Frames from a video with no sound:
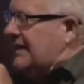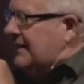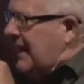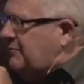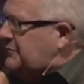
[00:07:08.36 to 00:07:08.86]

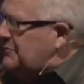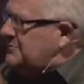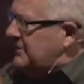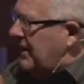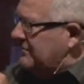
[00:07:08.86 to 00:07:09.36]
left
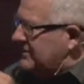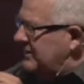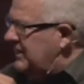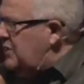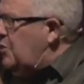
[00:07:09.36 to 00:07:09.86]
themselves a
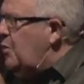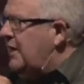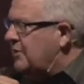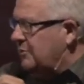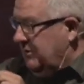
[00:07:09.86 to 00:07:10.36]
little
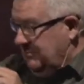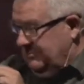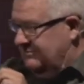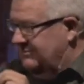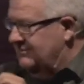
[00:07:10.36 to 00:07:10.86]
wiggle room
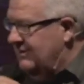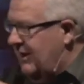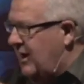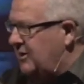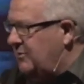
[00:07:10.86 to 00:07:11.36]

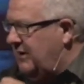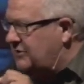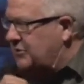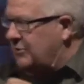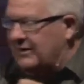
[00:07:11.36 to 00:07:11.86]
all the way
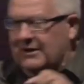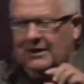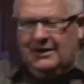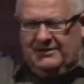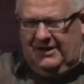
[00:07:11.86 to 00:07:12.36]
through
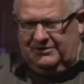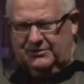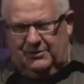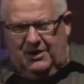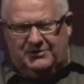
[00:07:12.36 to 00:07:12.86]
it. They'd
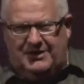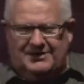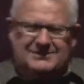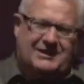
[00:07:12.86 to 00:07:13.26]
do all this and